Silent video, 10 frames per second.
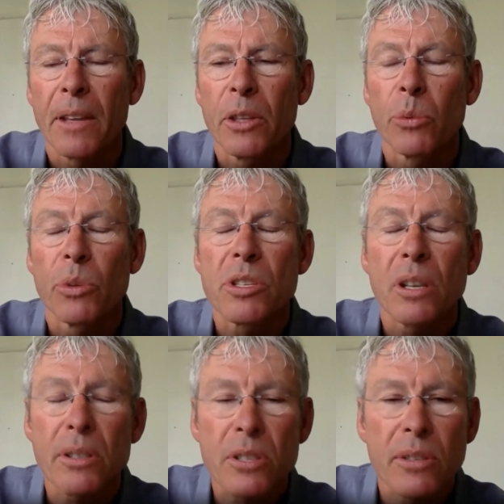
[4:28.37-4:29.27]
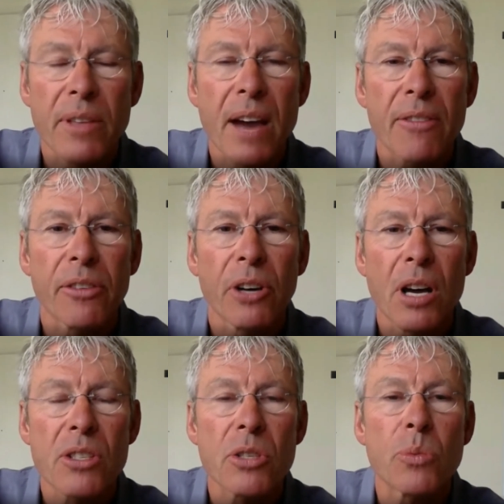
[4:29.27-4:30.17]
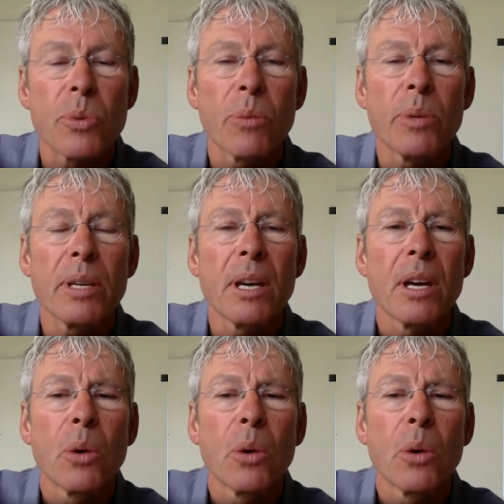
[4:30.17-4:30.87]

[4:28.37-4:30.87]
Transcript: results of that for us is we